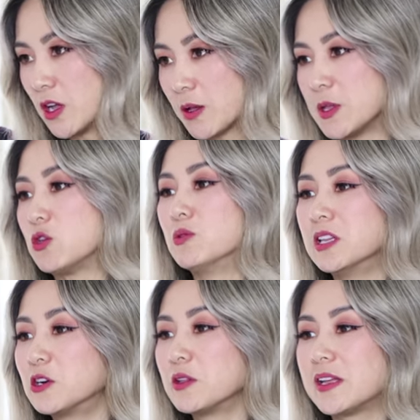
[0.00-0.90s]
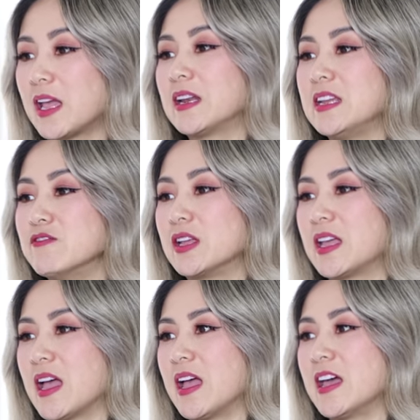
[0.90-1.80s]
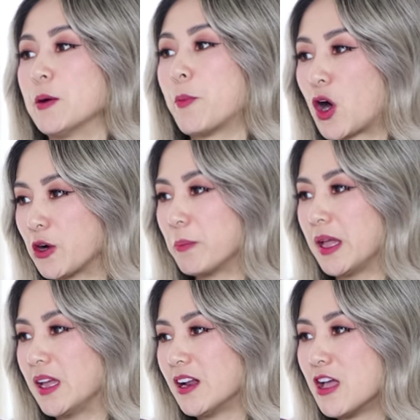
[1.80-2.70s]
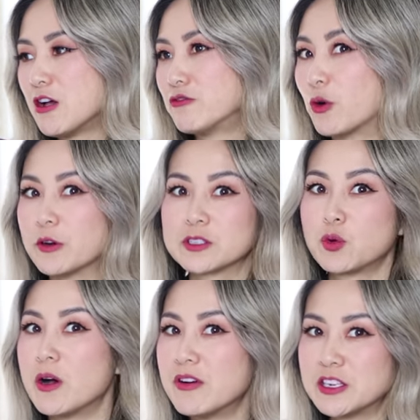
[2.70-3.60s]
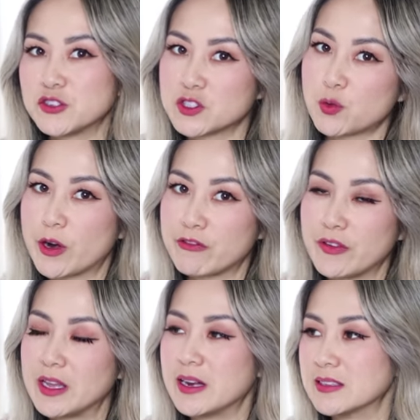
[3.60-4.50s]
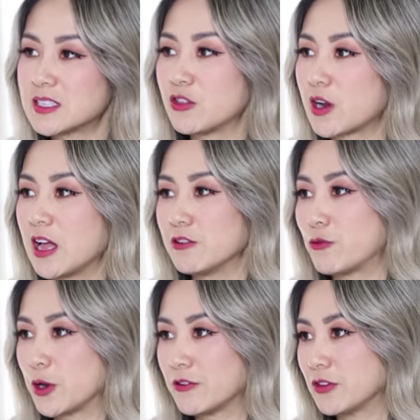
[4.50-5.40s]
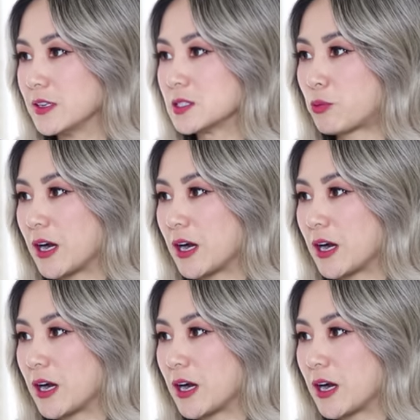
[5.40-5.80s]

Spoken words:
I mean, you literally can't even get an apartment for 1,200 square feet in Southern California for this